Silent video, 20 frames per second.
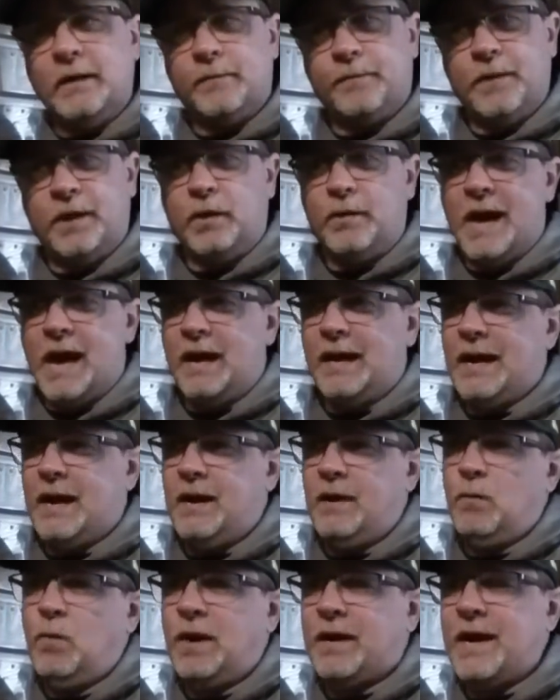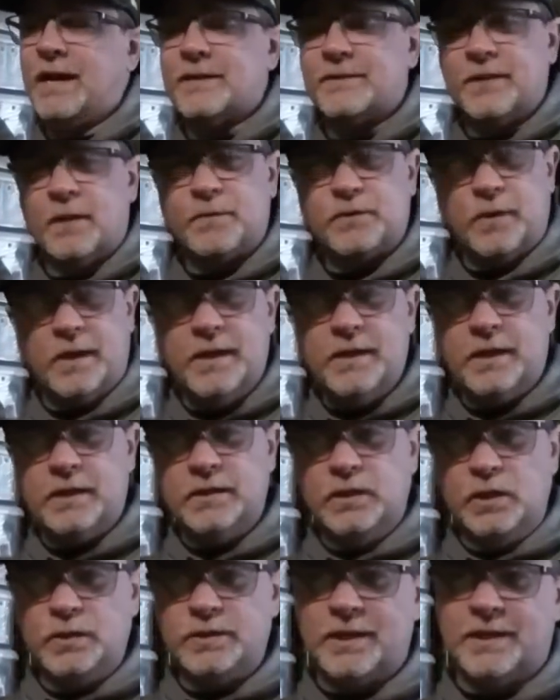to figure out what kind of substrate he
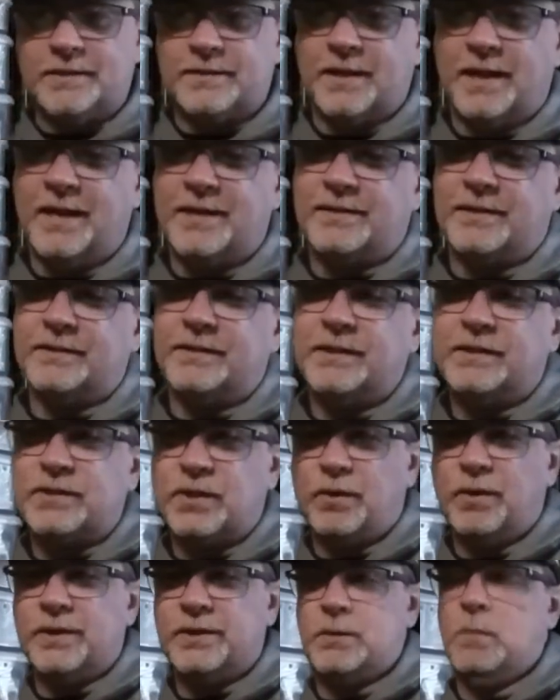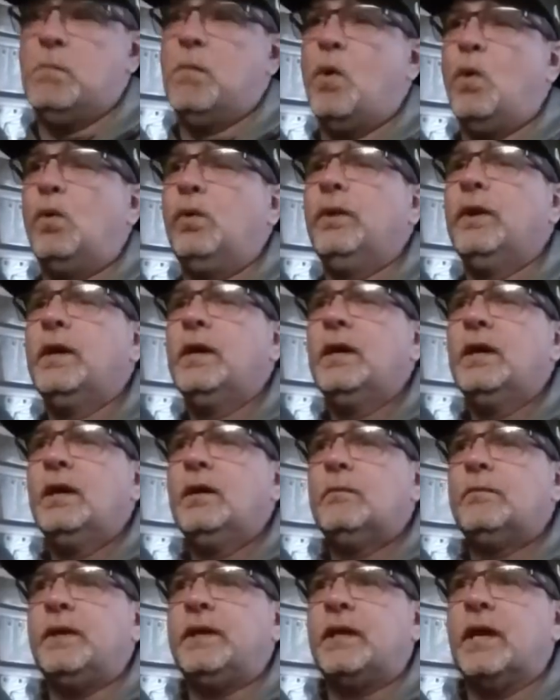can use as a deterrent to mold
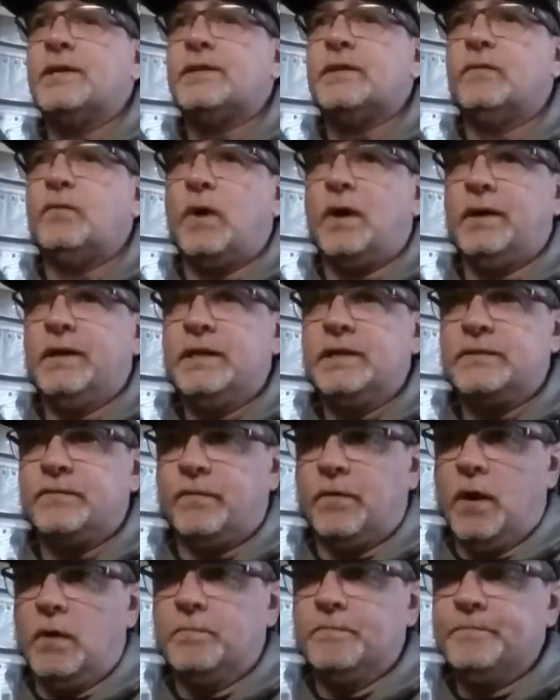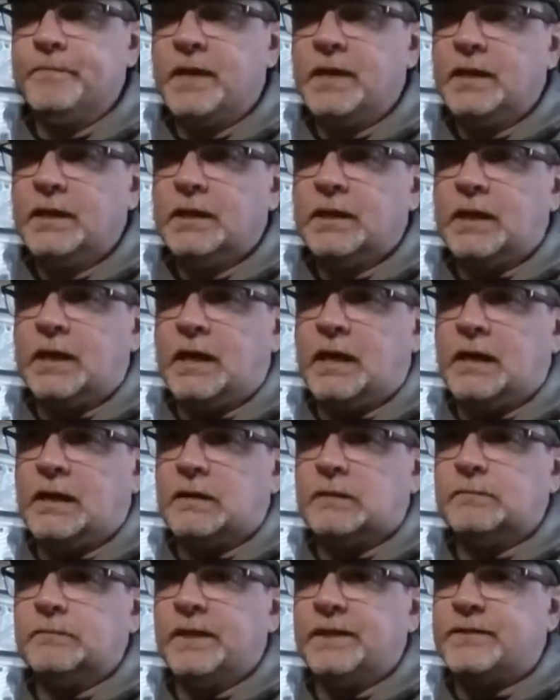because of where he's from.
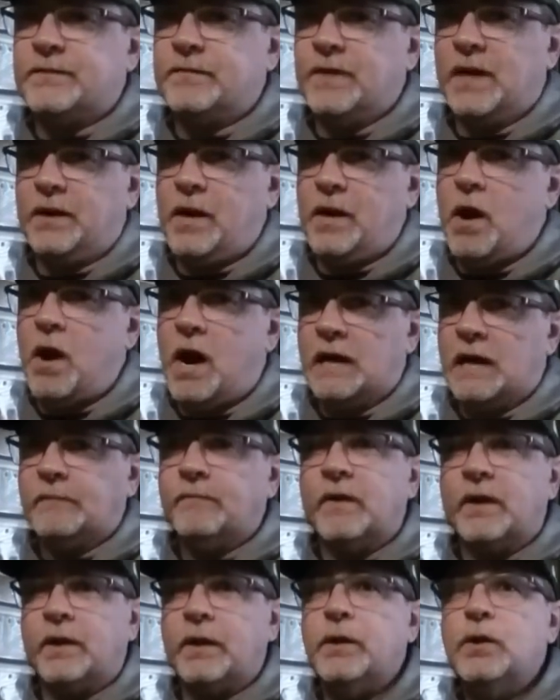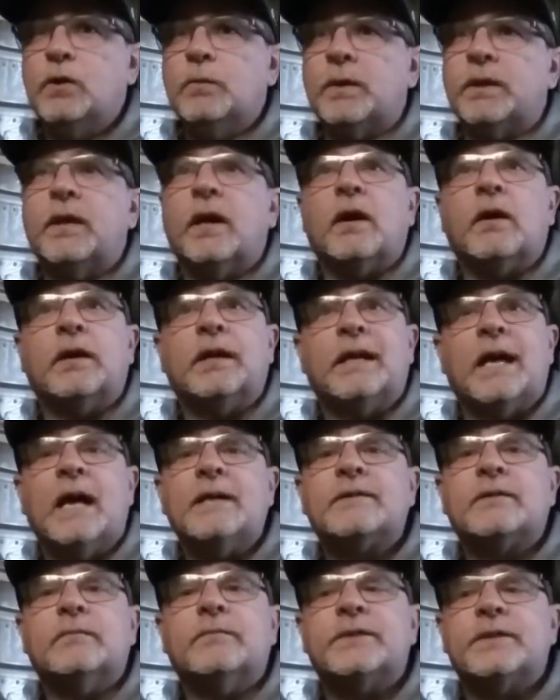It's very hot and very humid there, and he
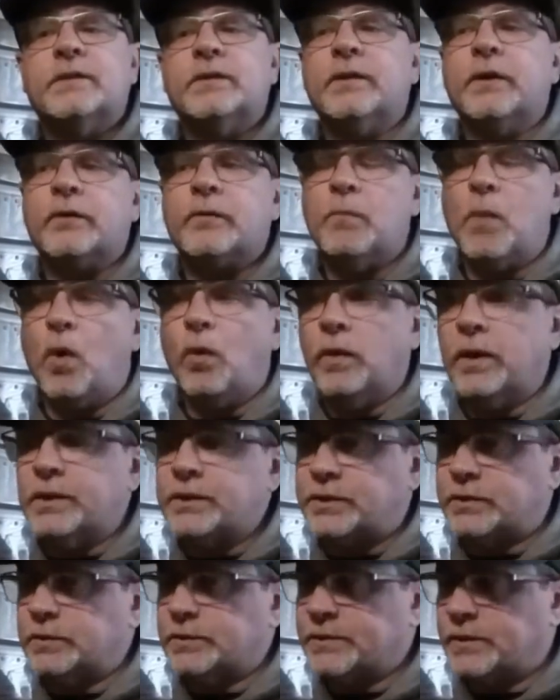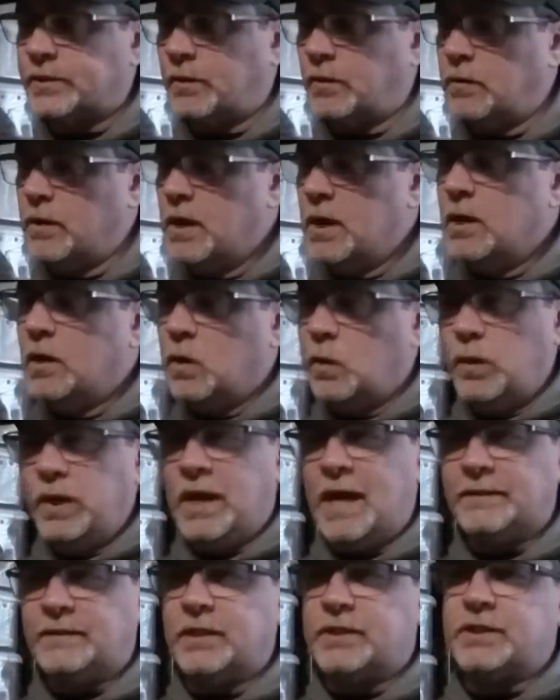has some serious mold issues. So we
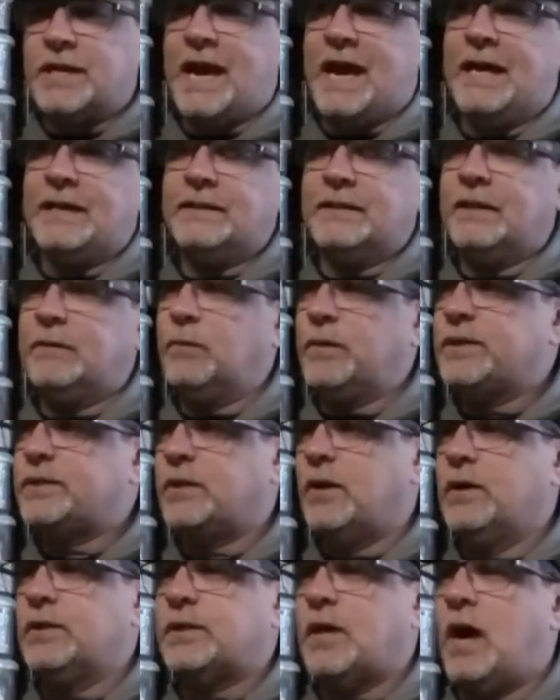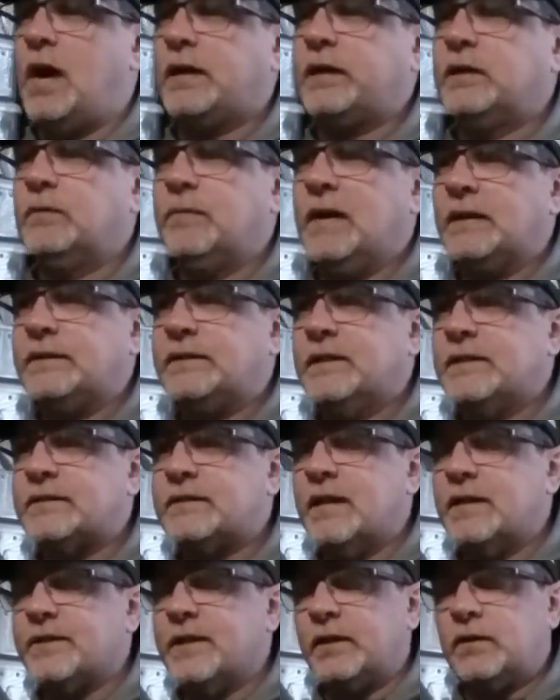got to chatting, and we started talking about
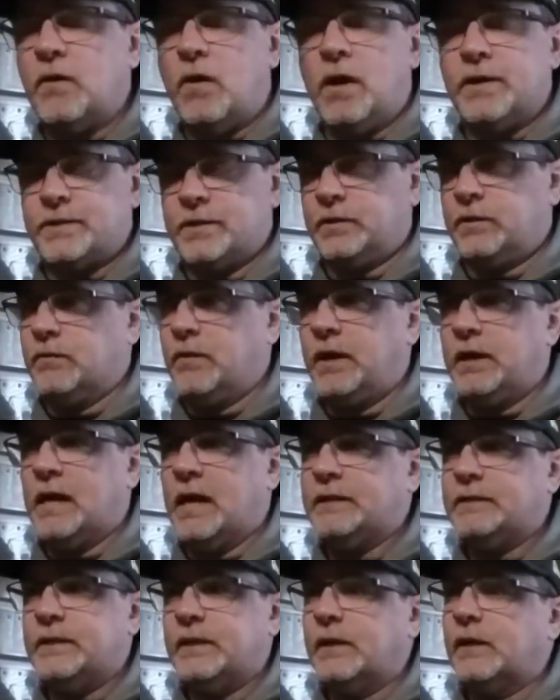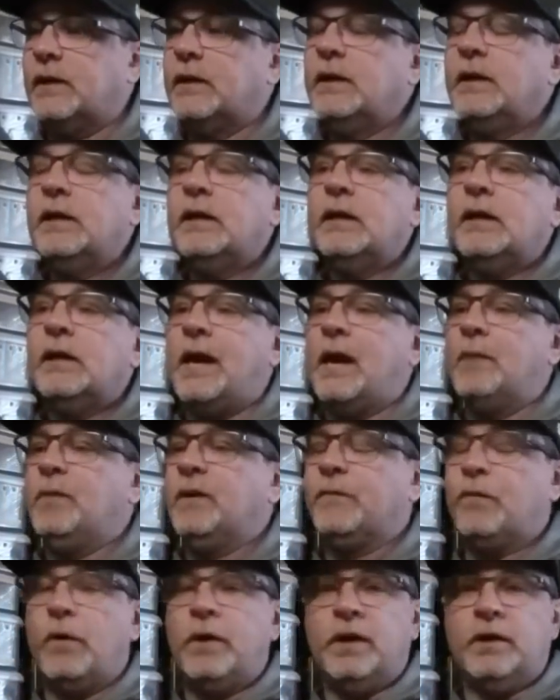this, and I was like, oh, it's a great idea. And
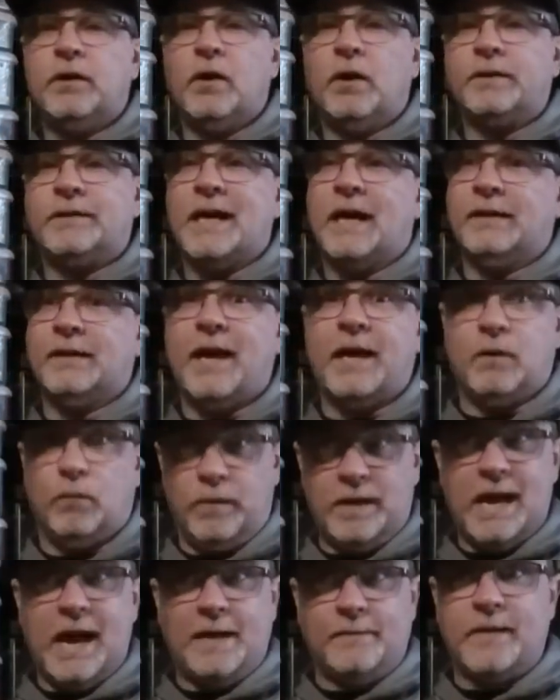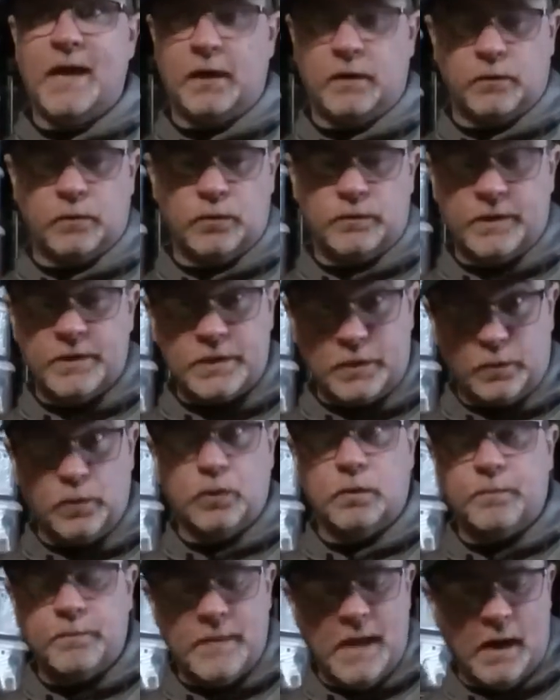before you know it, that night we had this
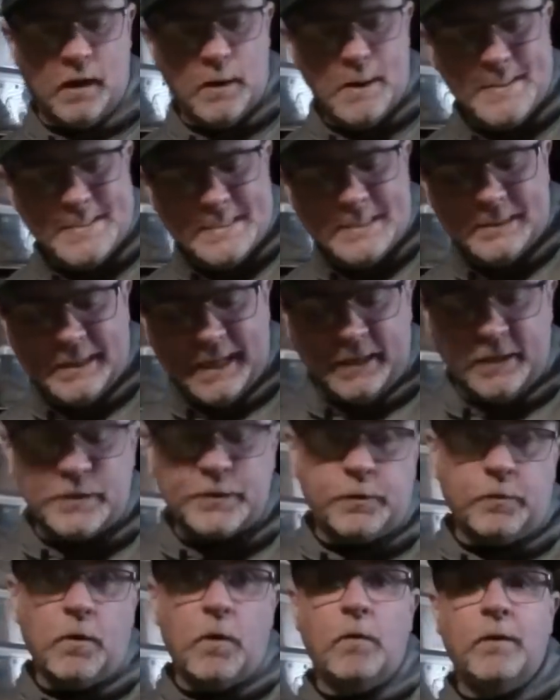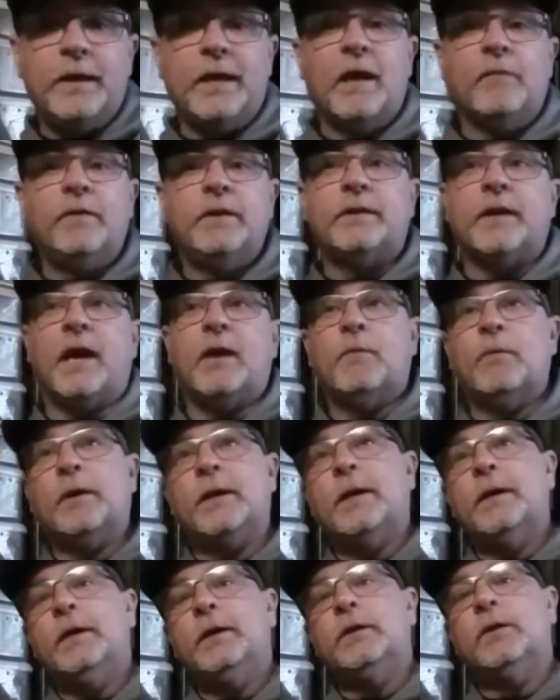group now, and it's growing every day. We're
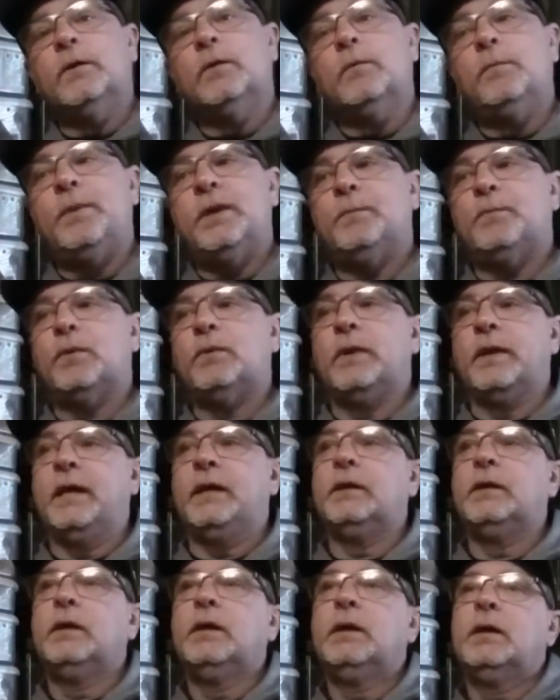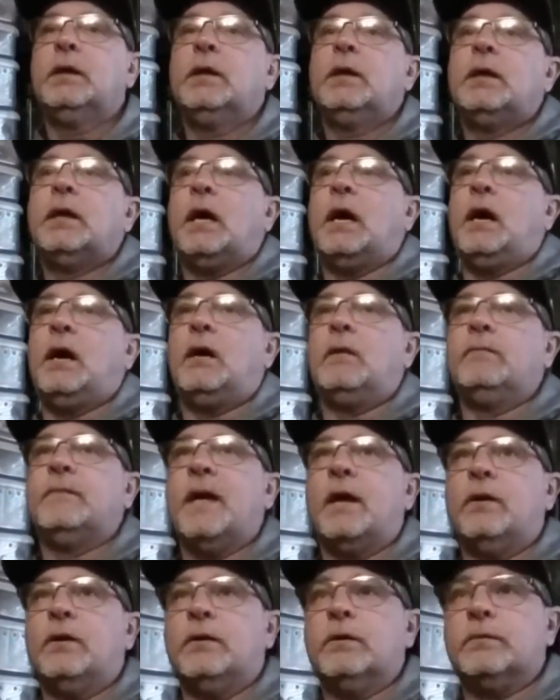getting new people in
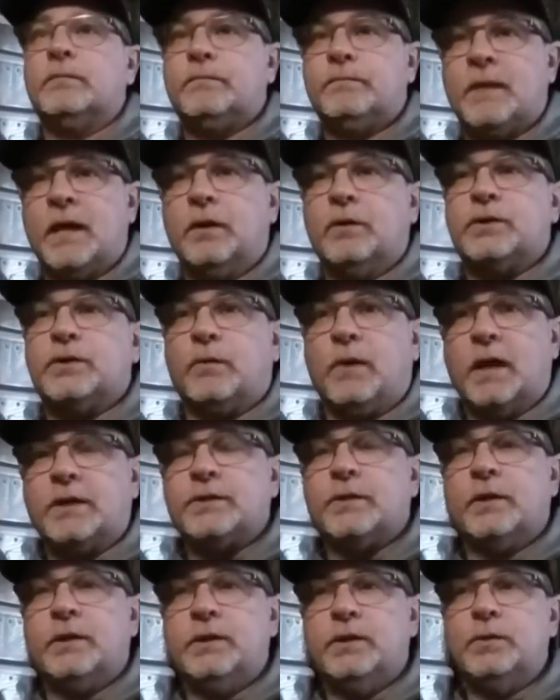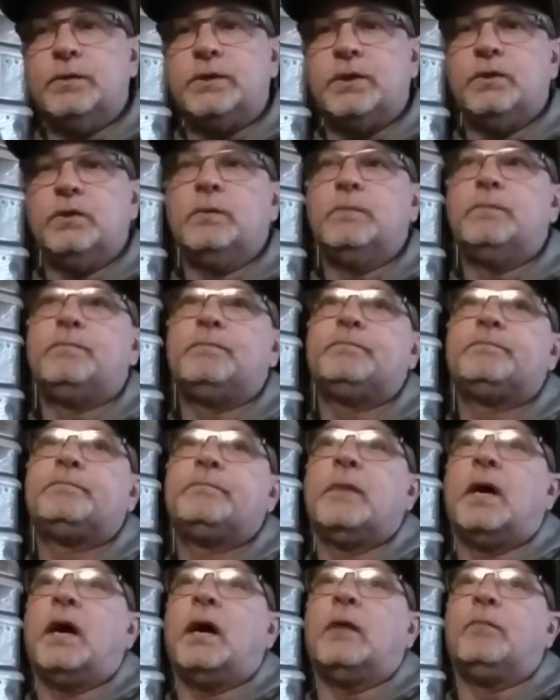that are tarantula YouTube
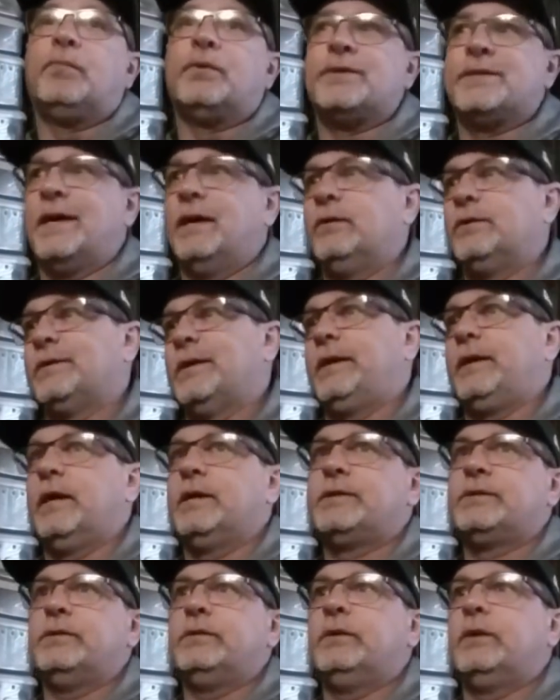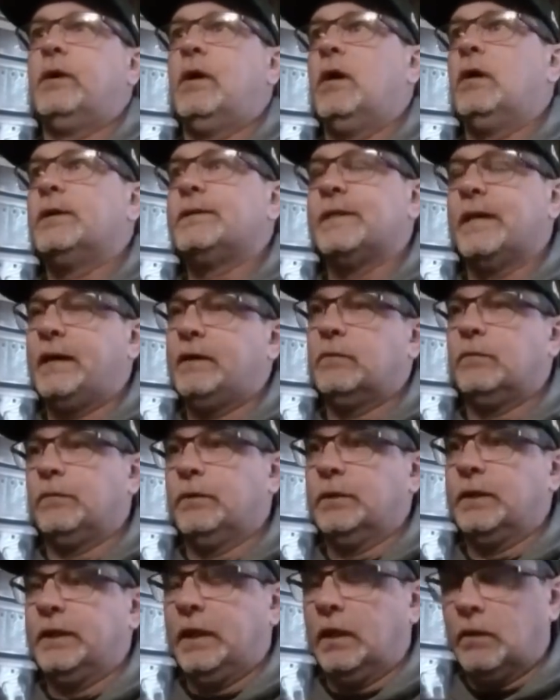presenters, I guess you can call us. I don't
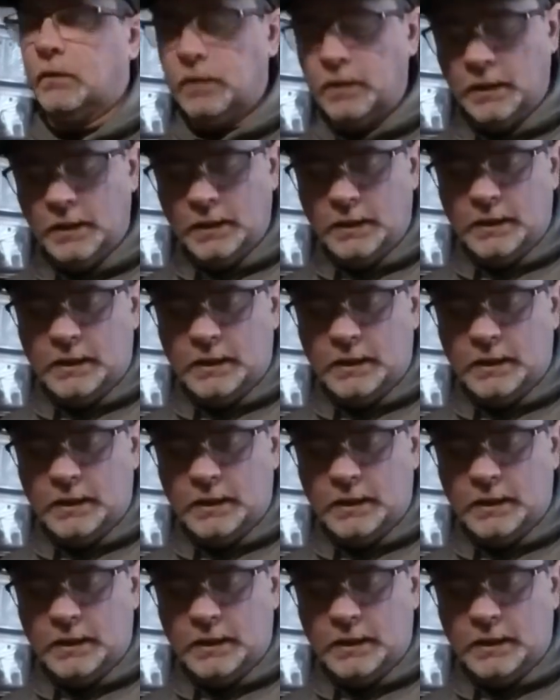really know.